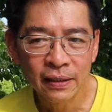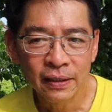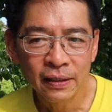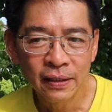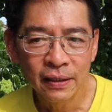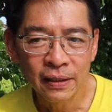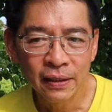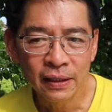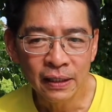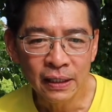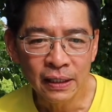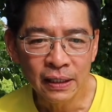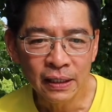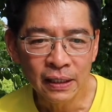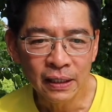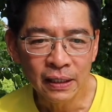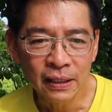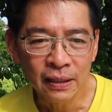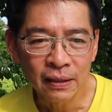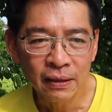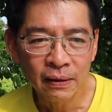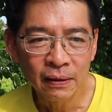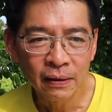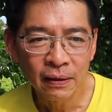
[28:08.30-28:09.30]
the
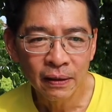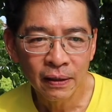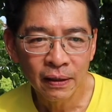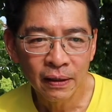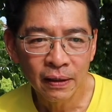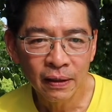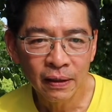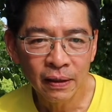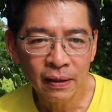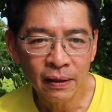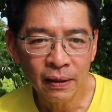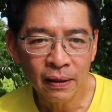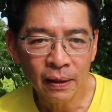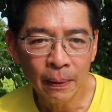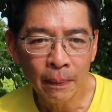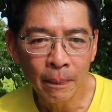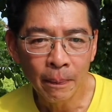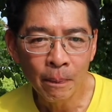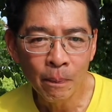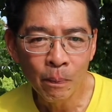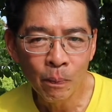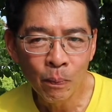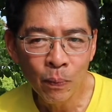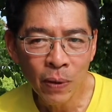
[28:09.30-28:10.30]

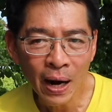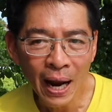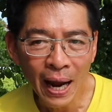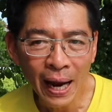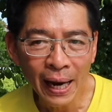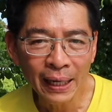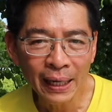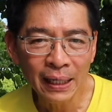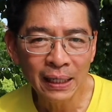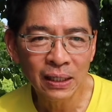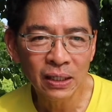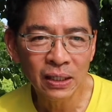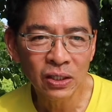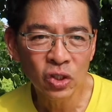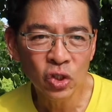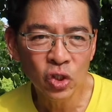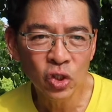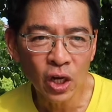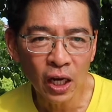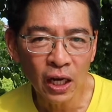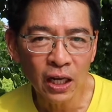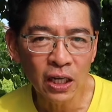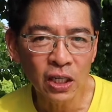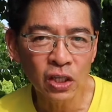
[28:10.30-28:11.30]
blind
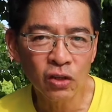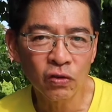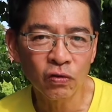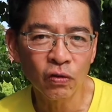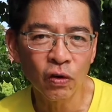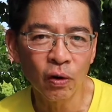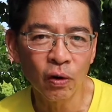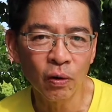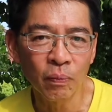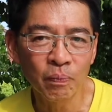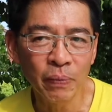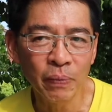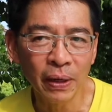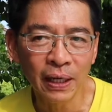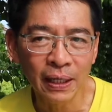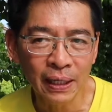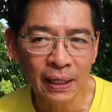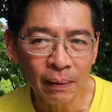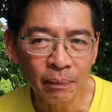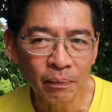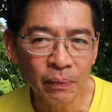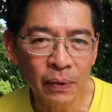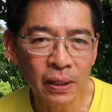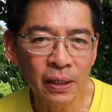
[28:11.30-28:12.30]
chase for big
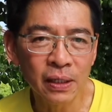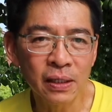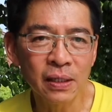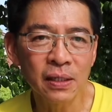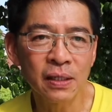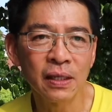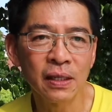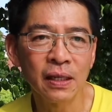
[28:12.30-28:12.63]
numbers